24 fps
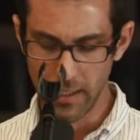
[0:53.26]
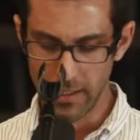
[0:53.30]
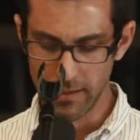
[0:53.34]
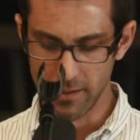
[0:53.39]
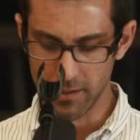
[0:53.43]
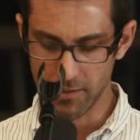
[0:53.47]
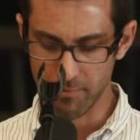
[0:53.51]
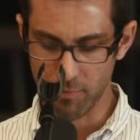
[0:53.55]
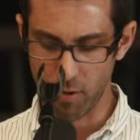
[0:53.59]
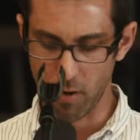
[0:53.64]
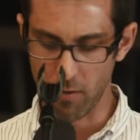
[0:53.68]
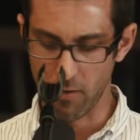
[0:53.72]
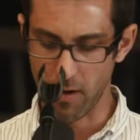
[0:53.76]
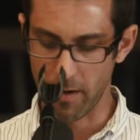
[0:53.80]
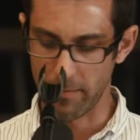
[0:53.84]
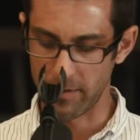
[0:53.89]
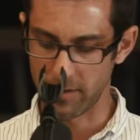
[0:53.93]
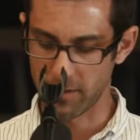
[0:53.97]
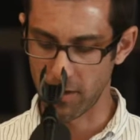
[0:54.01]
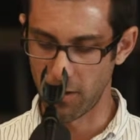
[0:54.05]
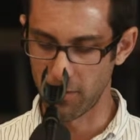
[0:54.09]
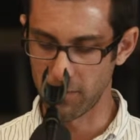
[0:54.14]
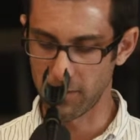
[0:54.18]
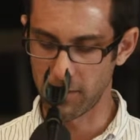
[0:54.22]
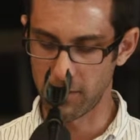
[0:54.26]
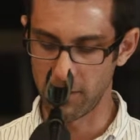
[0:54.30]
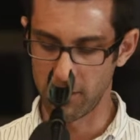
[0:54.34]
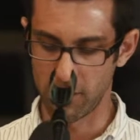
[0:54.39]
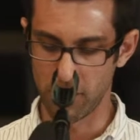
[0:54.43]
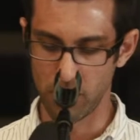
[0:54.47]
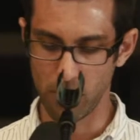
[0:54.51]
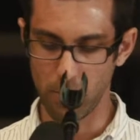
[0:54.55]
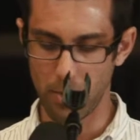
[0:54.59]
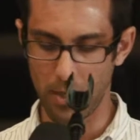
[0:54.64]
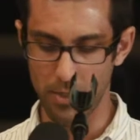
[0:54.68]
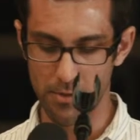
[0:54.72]
This program has hosted
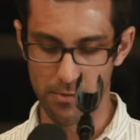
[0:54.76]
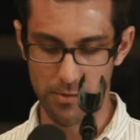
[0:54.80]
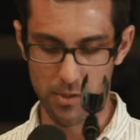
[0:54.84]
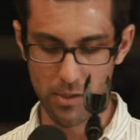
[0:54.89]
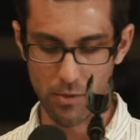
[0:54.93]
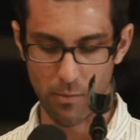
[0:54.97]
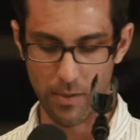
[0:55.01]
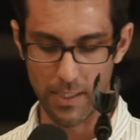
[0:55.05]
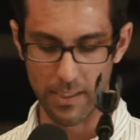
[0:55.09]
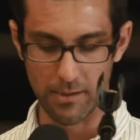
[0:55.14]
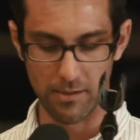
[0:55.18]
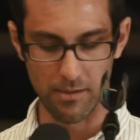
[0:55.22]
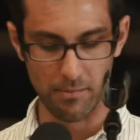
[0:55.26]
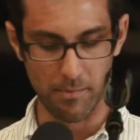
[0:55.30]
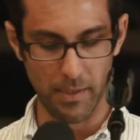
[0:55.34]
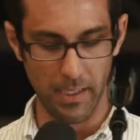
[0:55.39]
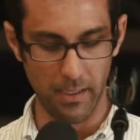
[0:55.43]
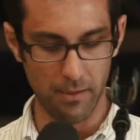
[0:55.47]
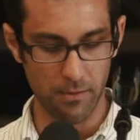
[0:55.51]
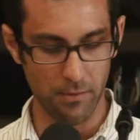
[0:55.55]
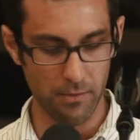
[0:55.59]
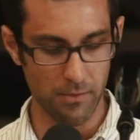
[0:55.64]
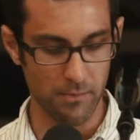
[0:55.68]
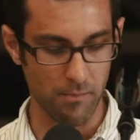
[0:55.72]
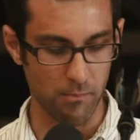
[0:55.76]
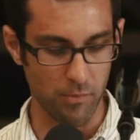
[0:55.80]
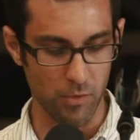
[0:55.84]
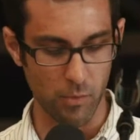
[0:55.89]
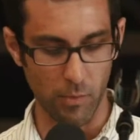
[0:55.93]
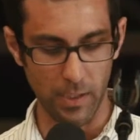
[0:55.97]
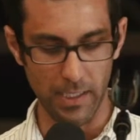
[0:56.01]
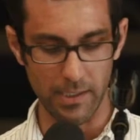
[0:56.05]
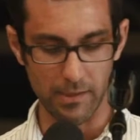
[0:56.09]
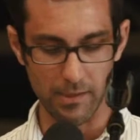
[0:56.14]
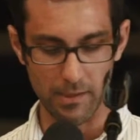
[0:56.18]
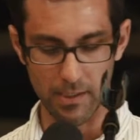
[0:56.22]
220 speakers from
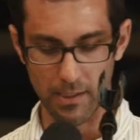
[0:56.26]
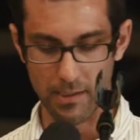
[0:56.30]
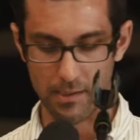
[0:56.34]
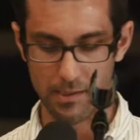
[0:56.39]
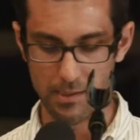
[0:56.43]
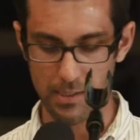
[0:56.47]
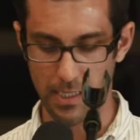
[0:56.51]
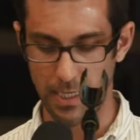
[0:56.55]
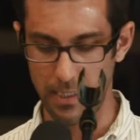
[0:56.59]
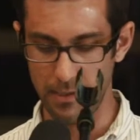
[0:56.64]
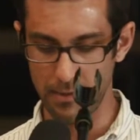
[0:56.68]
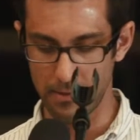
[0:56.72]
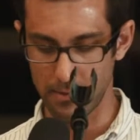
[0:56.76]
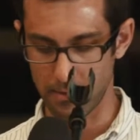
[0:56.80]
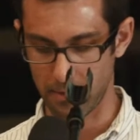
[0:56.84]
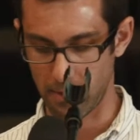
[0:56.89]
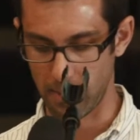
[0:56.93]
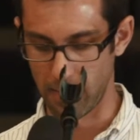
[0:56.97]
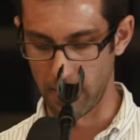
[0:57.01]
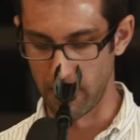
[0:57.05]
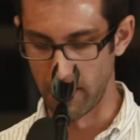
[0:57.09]
26 states